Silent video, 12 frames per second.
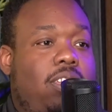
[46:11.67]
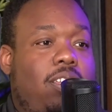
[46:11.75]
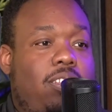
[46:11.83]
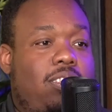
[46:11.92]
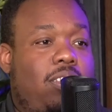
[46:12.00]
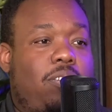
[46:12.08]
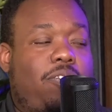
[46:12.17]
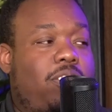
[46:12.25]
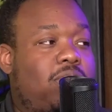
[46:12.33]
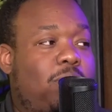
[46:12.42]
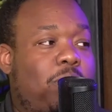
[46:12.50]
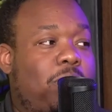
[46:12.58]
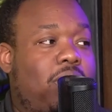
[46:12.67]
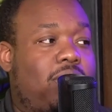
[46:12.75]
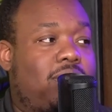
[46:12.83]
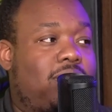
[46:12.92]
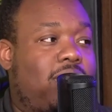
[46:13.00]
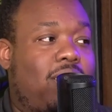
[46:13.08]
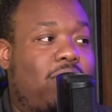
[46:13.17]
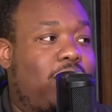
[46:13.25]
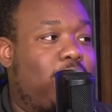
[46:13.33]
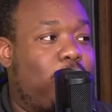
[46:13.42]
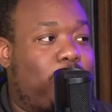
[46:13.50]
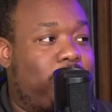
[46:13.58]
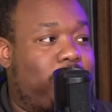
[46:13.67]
like I said the first time you met, how can I help?